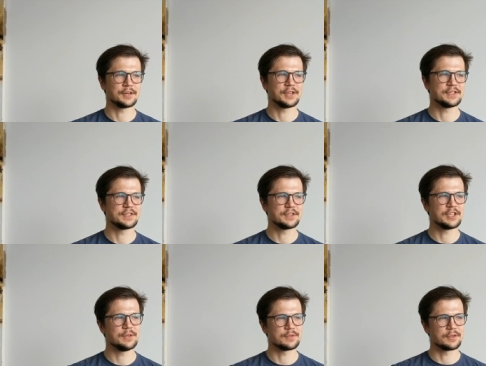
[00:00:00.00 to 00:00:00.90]
his
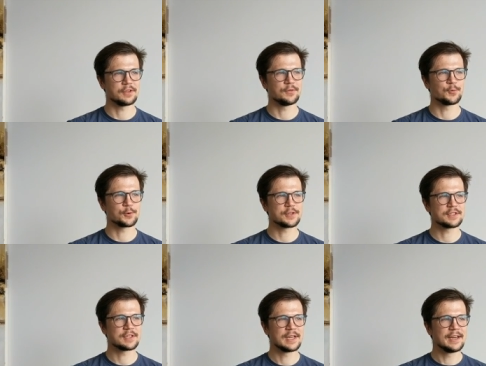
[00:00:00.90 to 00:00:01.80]
themes on Theme
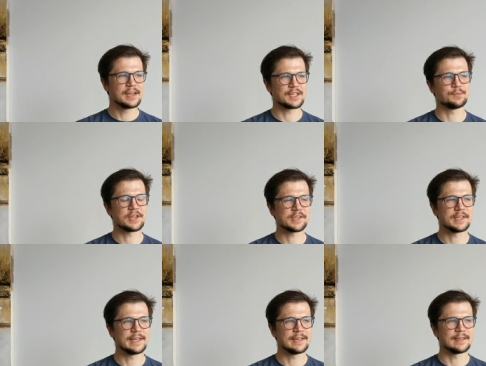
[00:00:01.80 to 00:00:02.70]
Forest,
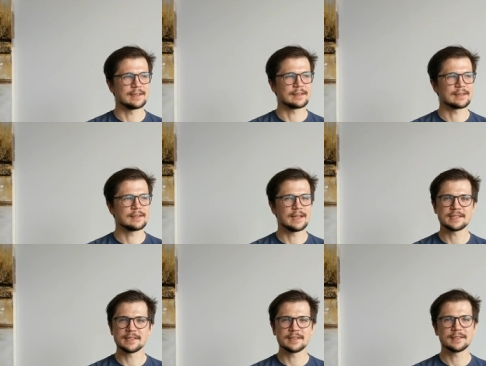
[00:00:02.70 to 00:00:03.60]
especially
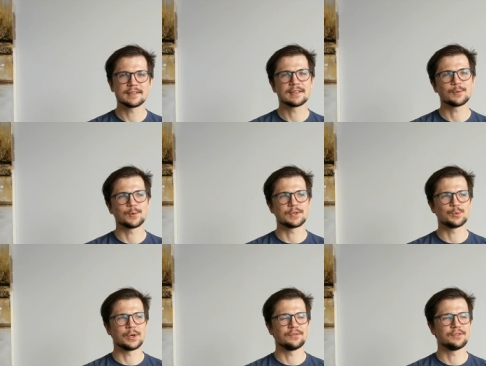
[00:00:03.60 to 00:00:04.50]
Classica was
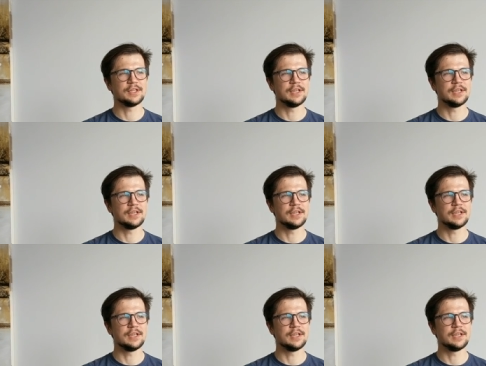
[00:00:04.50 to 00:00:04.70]
one of the